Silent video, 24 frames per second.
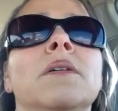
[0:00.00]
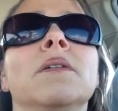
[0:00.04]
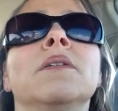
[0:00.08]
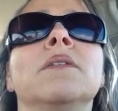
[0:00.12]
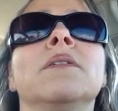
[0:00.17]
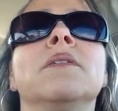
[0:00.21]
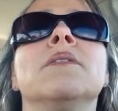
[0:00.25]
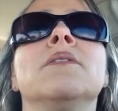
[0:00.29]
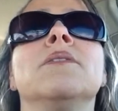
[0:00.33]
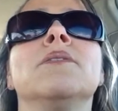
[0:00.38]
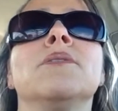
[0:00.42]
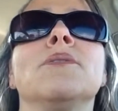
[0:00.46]

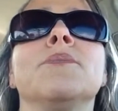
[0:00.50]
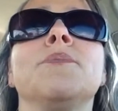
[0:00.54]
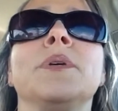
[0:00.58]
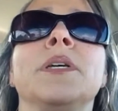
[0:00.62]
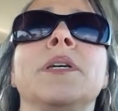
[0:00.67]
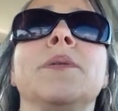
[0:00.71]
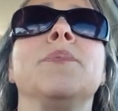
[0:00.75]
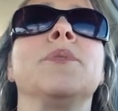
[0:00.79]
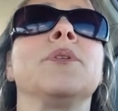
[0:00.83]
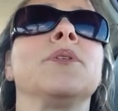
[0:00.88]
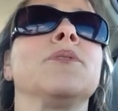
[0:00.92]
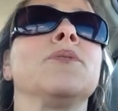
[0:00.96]
Oh,
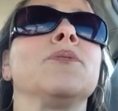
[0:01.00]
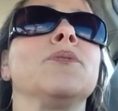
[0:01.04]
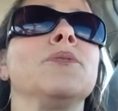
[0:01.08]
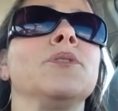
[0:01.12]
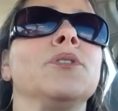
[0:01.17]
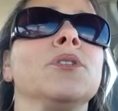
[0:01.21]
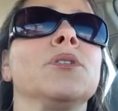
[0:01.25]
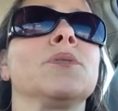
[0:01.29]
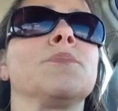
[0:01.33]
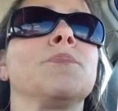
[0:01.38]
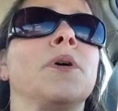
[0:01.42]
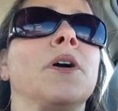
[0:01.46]
people who
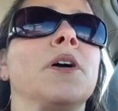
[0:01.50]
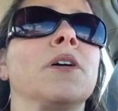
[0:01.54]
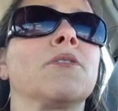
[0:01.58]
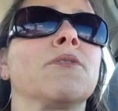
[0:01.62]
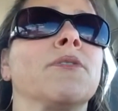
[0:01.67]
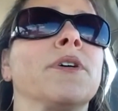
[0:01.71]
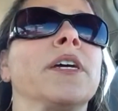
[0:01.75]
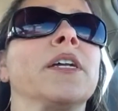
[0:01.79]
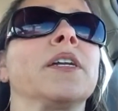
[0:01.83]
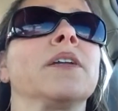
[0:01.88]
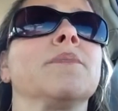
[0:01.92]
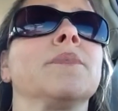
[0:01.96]
just
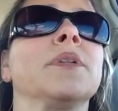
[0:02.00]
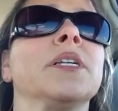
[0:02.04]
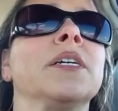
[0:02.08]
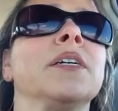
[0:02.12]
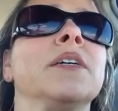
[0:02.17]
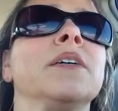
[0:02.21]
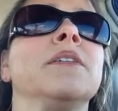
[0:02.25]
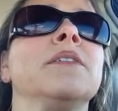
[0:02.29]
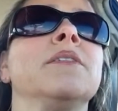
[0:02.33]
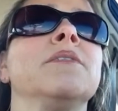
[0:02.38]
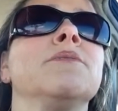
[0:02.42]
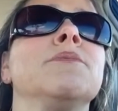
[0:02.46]
park
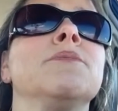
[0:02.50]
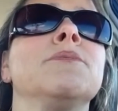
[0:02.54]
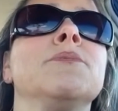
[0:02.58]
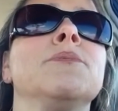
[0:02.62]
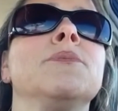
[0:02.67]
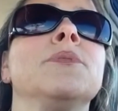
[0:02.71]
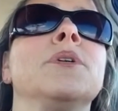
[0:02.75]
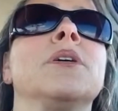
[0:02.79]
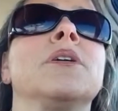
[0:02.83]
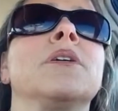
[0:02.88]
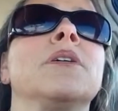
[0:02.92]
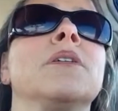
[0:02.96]
randomly
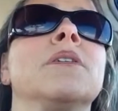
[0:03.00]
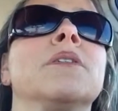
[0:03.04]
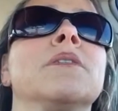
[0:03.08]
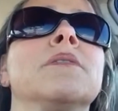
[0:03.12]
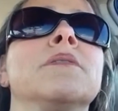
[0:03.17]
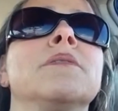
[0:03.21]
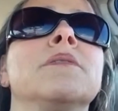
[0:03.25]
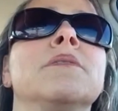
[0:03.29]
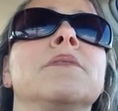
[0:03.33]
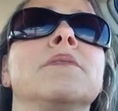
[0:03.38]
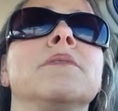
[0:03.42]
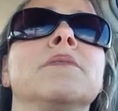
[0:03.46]
you are
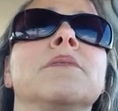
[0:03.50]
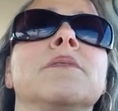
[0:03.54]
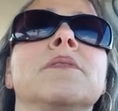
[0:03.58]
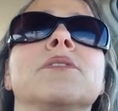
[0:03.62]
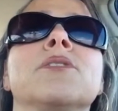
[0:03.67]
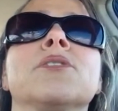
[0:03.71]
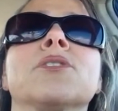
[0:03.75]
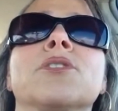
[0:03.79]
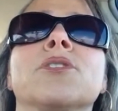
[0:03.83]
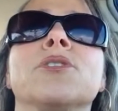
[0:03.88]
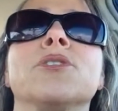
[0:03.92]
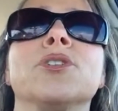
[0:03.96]

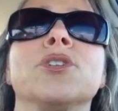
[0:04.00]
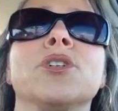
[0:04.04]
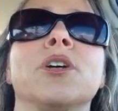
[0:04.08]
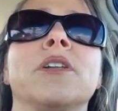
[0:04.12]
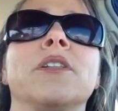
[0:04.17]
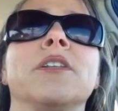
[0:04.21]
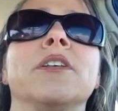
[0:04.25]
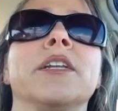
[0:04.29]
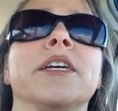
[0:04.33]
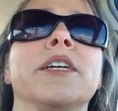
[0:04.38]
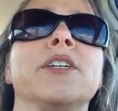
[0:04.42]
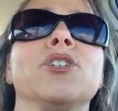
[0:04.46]
a scourge
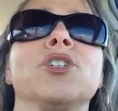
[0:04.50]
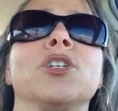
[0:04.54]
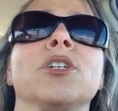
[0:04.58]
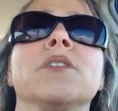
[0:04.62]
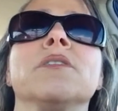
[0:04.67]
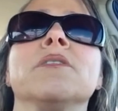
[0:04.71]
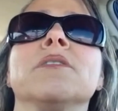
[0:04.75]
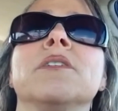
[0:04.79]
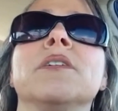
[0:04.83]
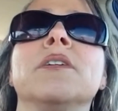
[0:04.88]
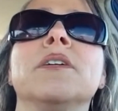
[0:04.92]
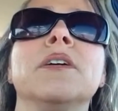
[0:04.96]
on the
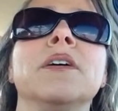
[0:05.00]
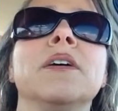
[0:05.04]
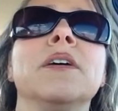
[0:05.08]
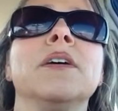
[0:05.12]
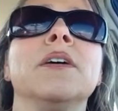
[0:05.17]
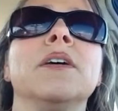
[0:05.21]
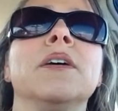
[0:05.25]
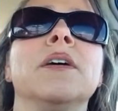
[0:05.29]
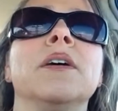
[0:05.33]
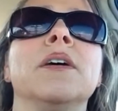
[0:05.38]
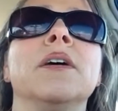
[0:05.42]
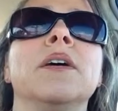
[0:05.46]
nation.
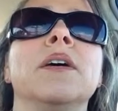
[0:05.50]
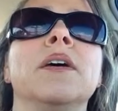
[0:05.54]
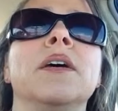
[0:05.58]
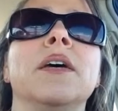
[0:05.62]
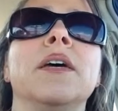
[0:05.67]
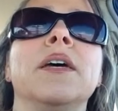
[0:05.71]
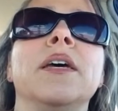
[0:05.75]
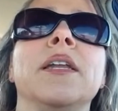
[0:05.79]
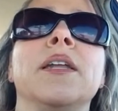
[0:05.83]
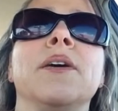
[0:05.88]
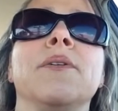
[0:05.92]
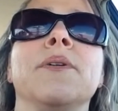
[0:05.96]

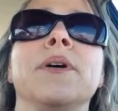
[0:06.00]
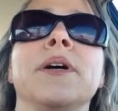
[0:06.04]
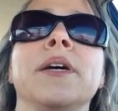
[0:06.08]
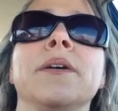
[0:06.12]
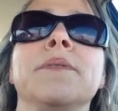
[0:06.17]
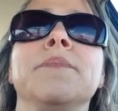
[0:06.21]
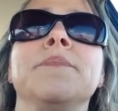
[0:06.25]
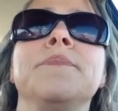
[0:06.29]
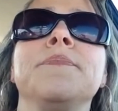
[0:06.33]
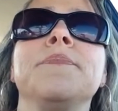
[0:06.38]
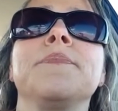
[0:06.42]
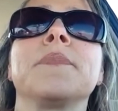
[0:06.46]

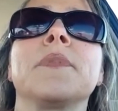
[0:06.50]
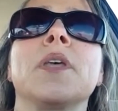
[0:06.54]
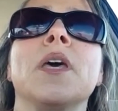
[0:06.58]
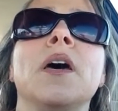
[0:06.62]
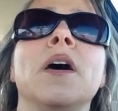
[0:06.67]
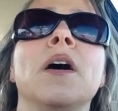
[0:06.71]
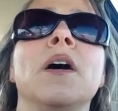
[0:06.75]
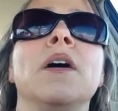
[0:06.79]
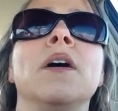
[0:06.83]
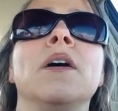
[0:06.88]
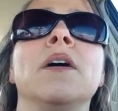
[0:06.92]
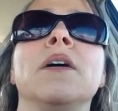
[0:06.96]
Anyway,
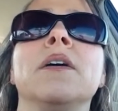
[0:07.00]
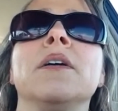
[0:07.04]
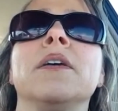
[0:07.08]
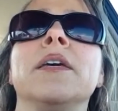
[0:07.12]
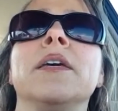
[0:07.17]
uh,